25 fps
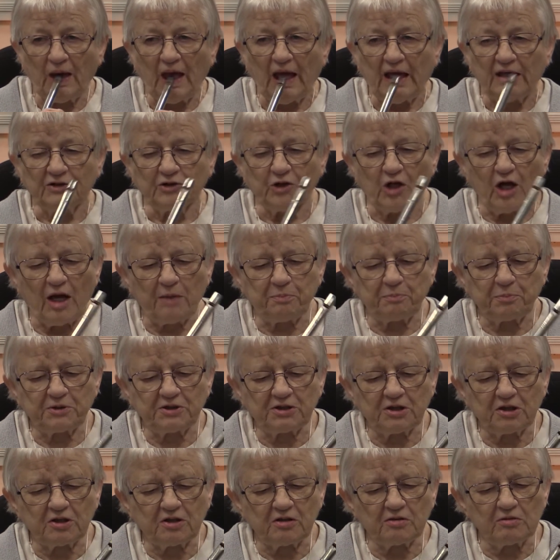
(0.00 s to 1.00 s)
Not
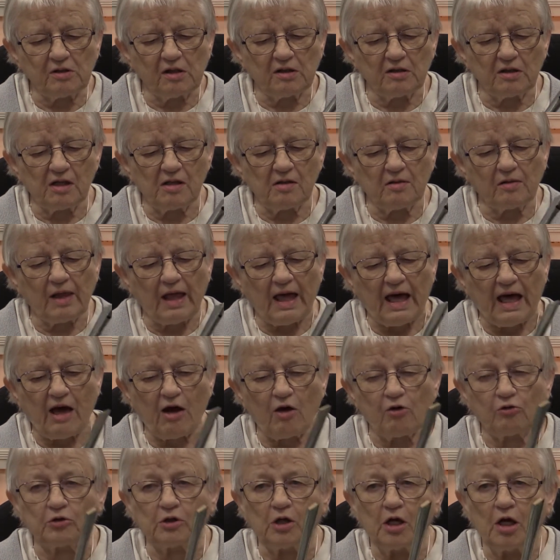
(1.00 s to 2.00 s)
particularly
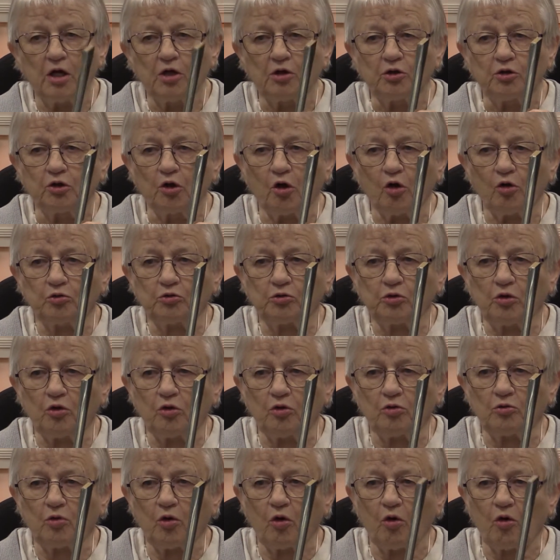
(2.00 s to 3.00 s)
loud, no
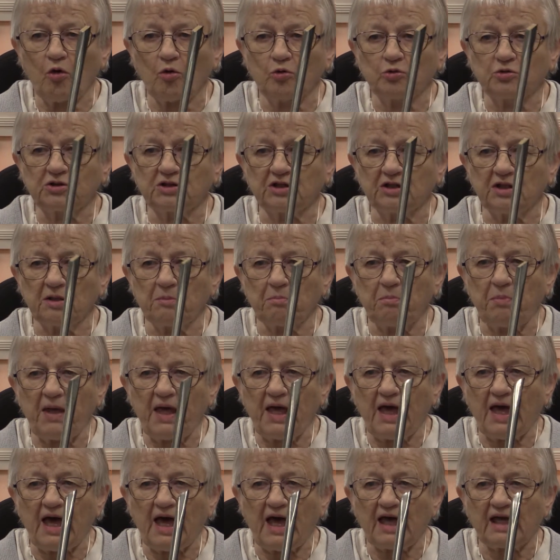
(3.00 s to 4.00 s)
tone holes in the
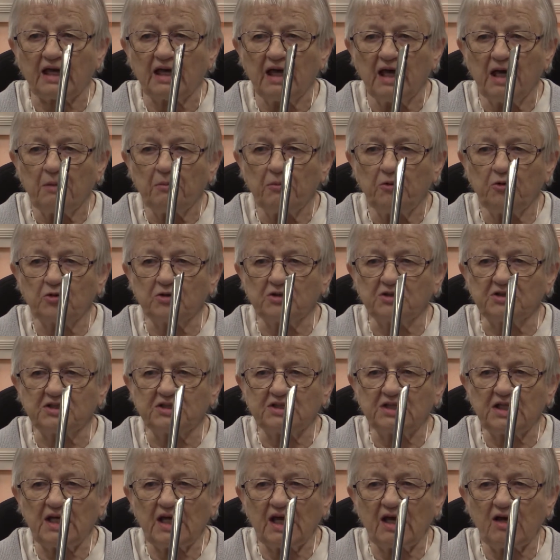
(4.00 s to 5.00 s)
back. you can
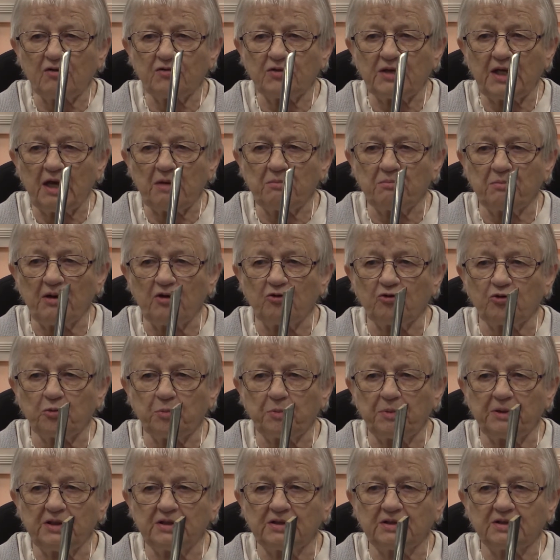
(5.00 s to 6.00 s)
see how that
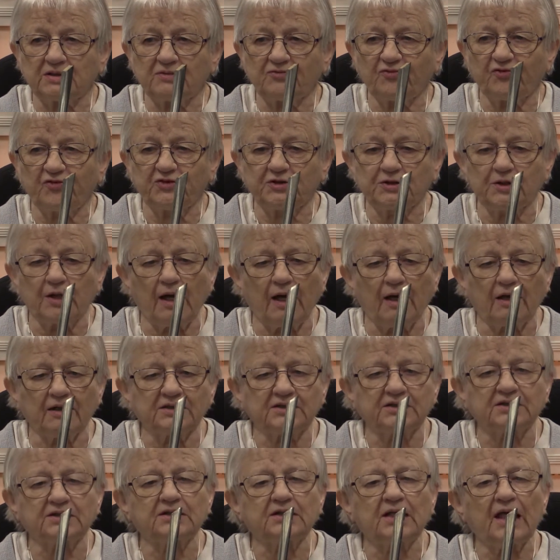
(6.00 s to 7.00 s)
mouthpiece uh,
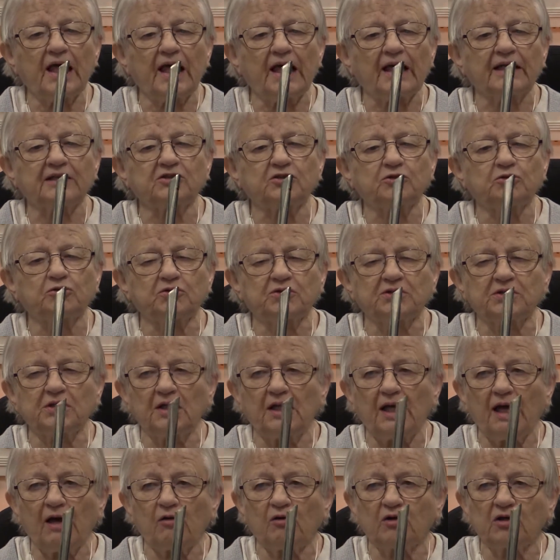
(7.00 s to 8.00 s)
slants. You see
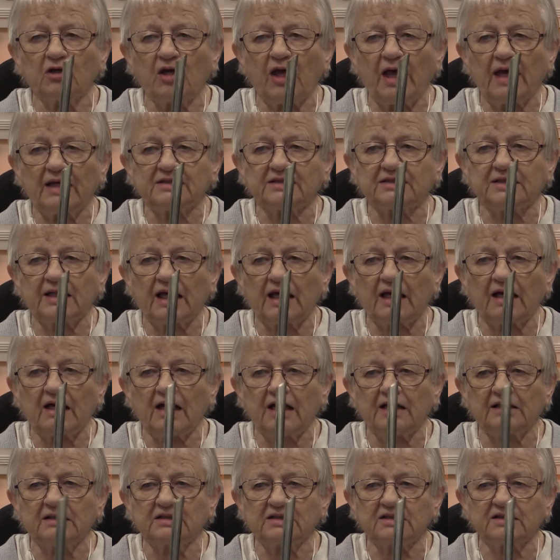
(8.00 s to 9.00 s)
how it has that
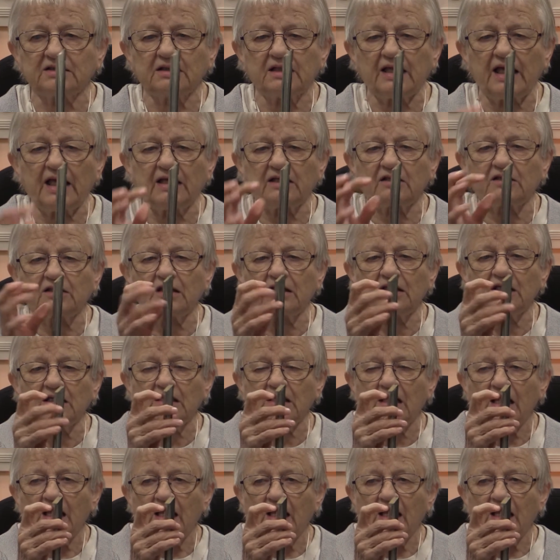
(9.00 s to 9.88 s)
kind of slant in it,